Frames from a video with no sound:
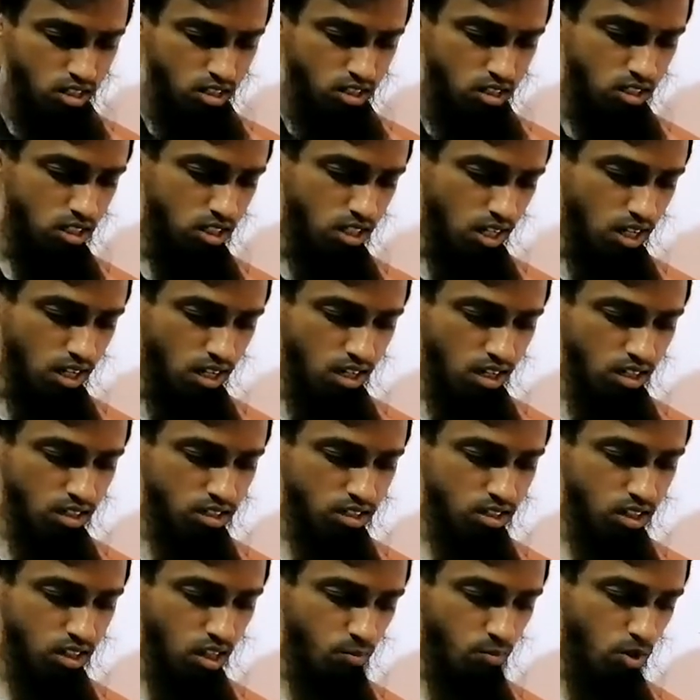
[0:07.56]
second
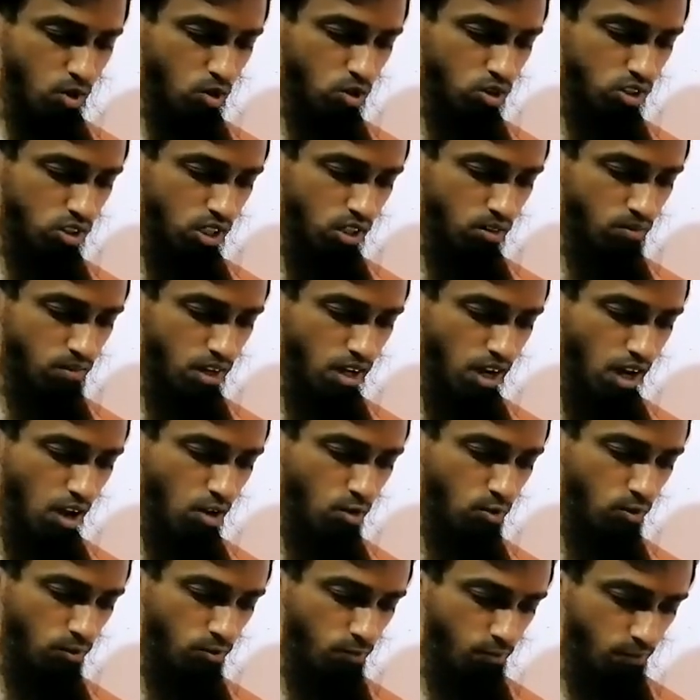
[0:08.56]
example question we
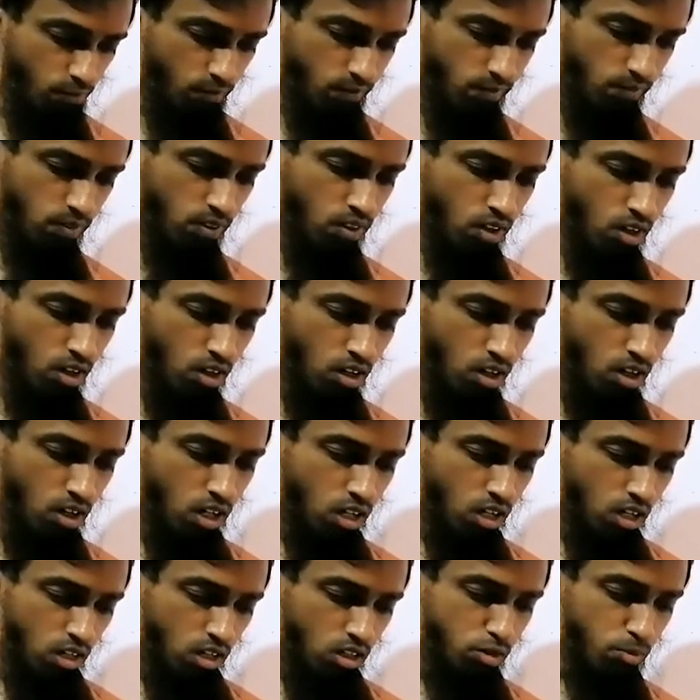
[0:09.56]
have
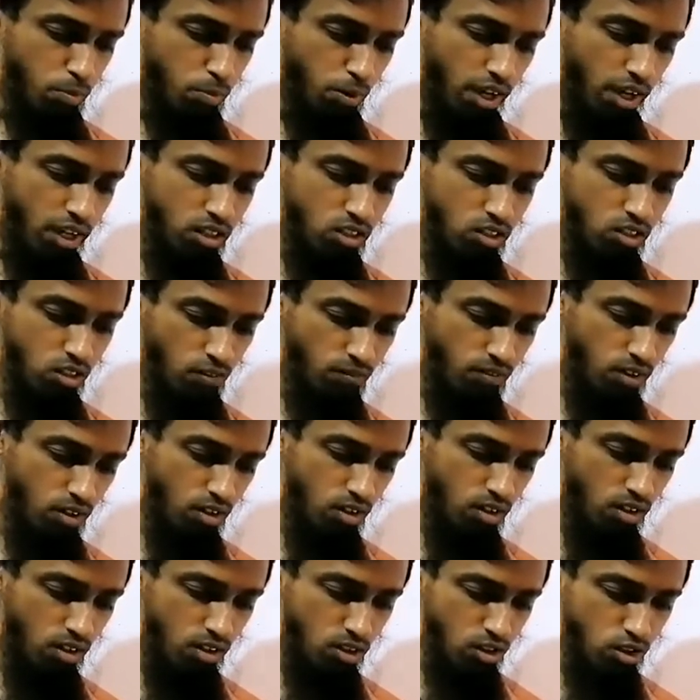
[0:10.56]
price of
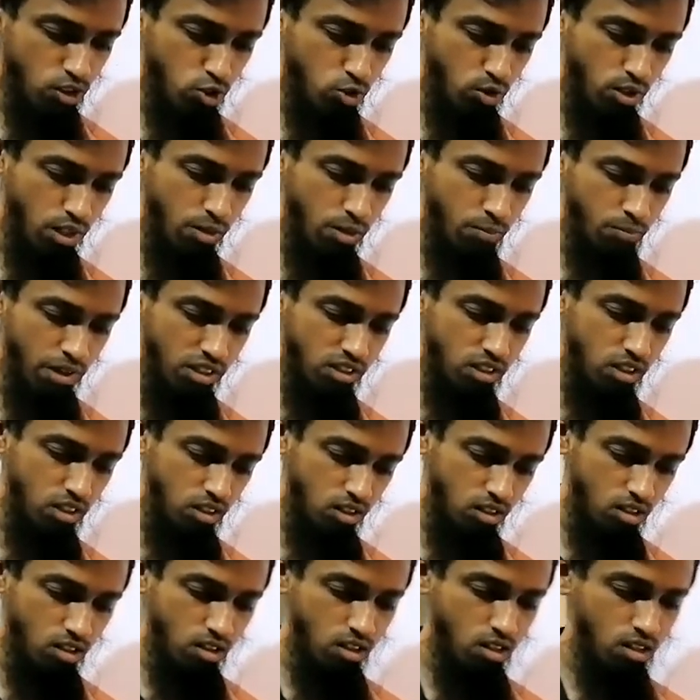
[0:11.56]
a swing
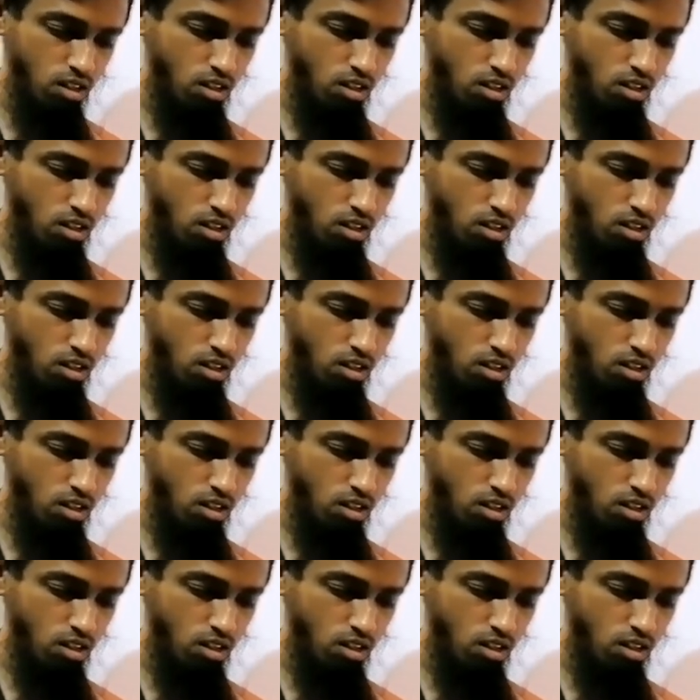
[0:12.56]
machine